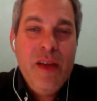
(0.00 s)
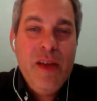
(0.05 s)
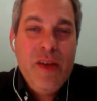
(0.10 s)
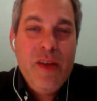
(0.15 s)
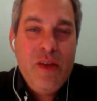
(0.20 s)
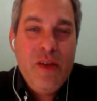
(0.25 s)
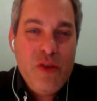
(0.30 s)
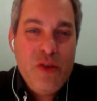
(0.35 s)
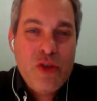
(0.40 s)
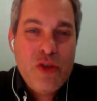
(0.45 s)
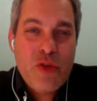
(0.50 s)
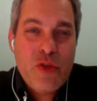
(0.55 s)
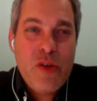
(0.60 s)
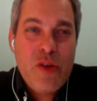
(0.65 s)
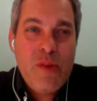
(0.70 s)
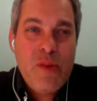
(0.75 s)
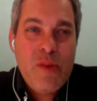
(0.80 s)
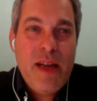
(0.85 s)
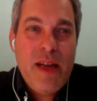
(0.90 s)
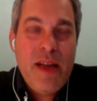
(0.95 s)

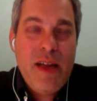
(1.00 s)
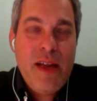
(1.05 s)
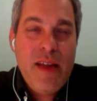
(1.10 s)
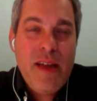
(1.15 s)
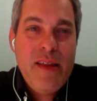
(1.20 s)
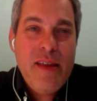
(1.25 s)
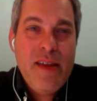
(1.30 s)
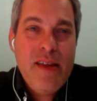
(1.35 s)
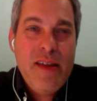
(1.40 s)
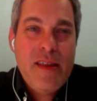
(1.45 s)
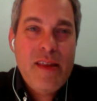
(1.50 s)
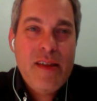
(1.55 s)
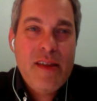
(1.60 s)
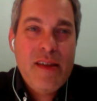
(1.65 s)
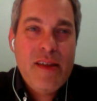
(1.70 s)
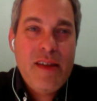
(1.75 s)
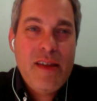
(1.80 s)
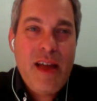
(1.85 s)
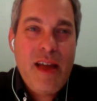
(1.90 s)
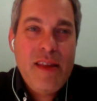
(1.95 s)
neutral. But I think
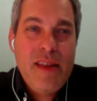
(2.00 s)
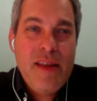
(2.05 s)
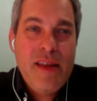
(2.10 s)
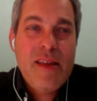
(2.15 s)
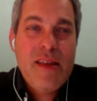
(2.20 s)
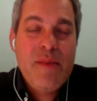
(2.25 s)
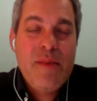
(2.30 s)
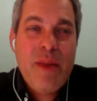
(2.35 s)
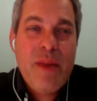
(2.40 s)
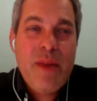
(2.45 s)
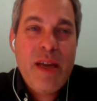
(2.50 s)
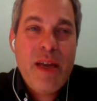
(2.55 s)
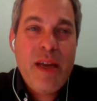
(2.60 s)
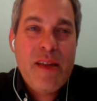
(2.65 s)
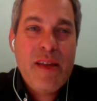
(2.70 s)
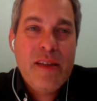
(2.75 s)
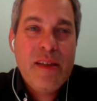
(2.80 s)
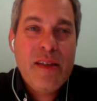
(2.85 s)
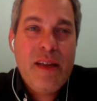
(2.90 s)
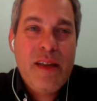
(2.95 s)
the main
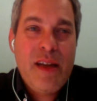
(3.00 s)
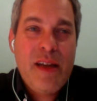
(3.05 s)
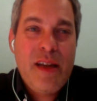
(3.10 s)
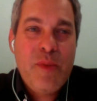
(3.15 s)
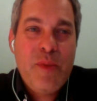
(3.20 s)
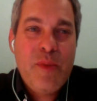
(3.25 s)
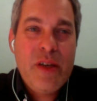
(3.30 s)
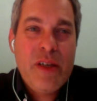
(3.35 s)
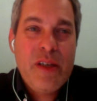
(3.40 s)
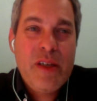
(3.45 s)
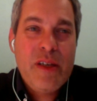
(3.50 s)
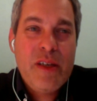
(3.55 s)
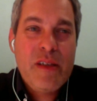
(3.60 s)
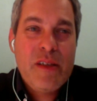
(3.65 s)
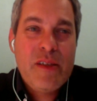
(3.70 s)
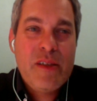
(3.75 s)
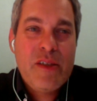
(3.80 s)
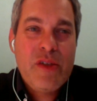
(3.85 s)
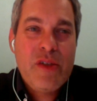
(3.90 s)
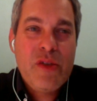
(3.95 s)
thing that I bring
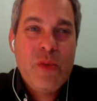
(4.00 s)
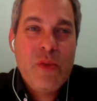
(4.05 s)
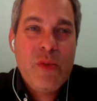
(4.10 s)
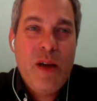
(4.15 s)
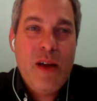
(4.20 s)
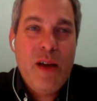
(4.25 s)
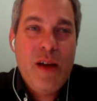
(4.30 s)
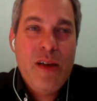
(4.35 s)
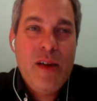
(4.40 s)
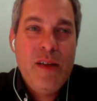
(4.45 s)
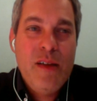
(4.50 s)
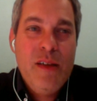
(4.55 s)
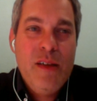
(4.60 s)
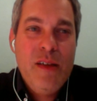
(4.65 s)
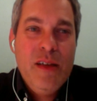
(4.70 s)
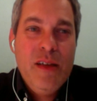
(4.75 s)
to